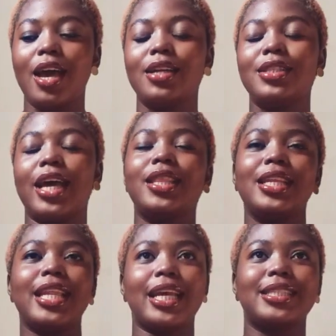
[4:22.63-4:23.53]
Then the
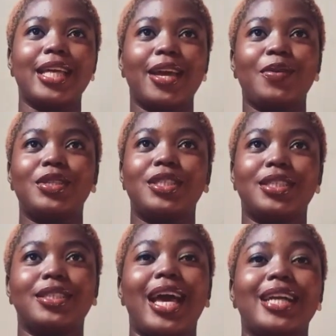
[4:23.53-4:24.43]
next day, which
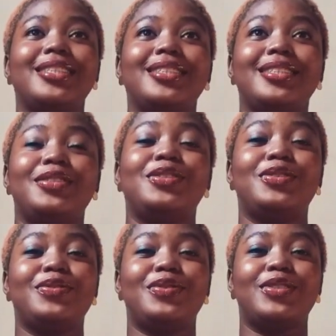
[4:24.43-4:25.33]
is actually
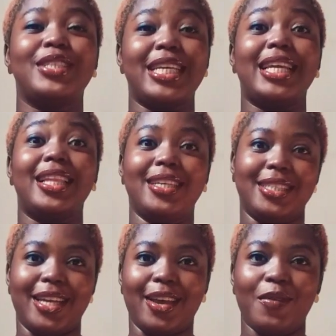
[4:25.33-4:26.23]
today
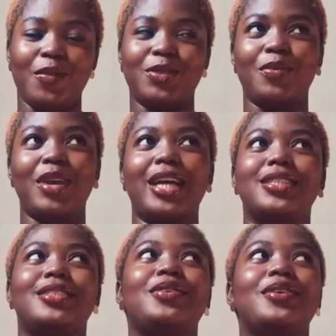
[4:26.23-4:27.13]
last year, was when we
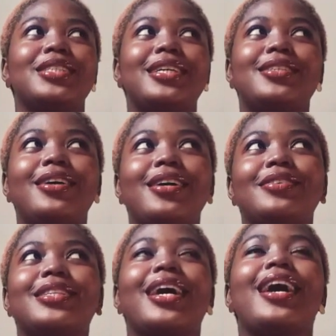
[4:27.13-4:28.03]
actually talked. I saw her and I
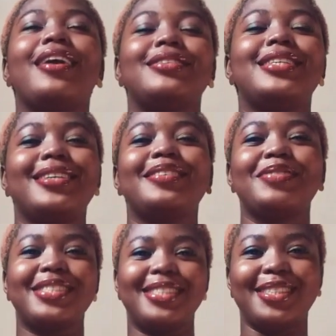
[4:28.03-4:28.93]
was like, I have to say
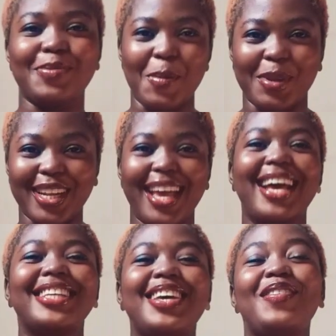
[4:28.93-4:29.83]
something to this woman.
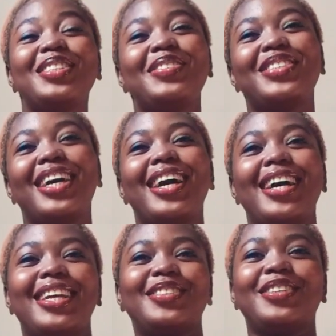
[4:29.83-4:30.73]
So I walked up to her
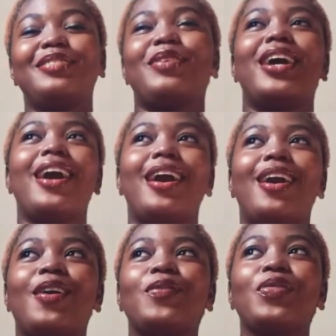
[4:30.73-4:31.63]
and I talked about
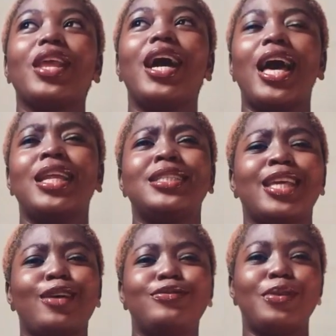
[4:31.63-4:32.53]
how I need to
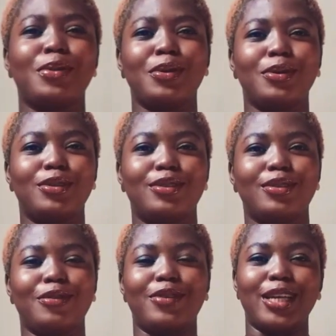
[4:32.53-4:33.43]
get photos
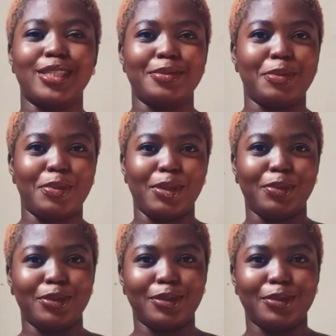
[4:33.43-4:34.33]
of fashionable
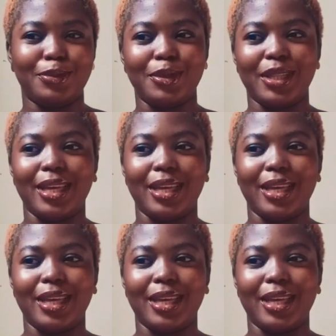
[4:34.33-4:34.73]
people for